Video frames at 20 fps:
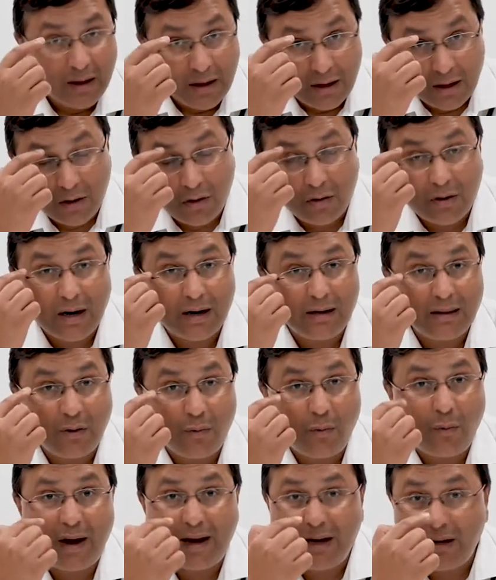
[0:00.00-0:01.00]
You look at the
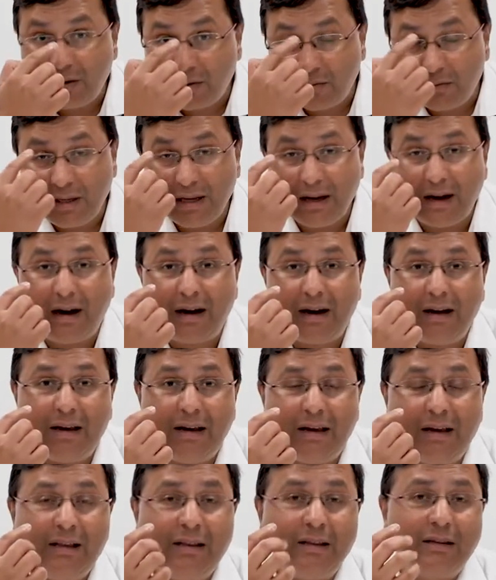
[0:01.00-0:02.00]
white of the eye,